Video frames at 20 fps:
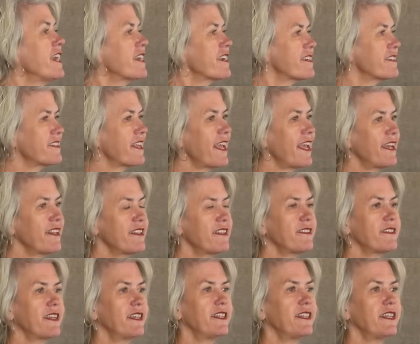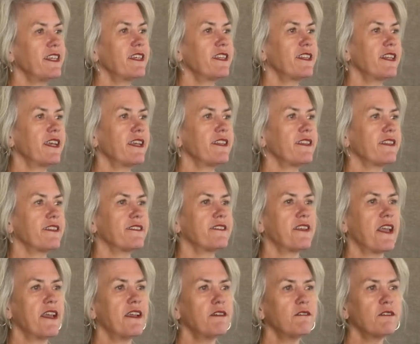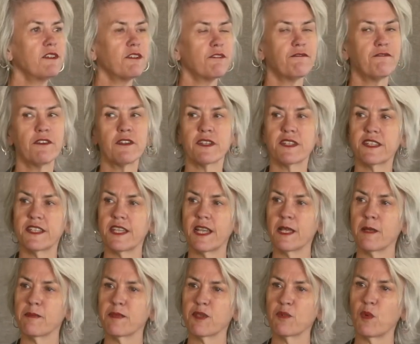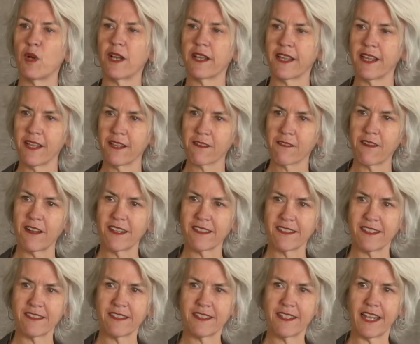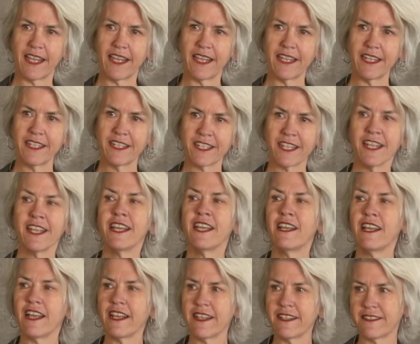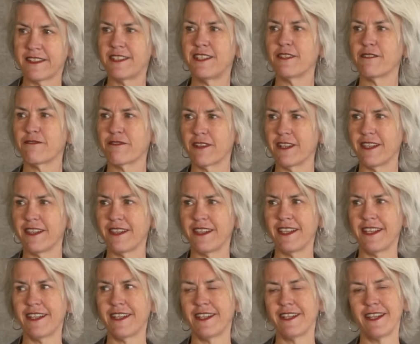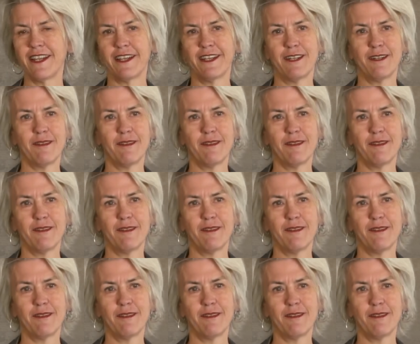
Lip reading: because they had this idea that the sound of footsteps walking across a stage is different than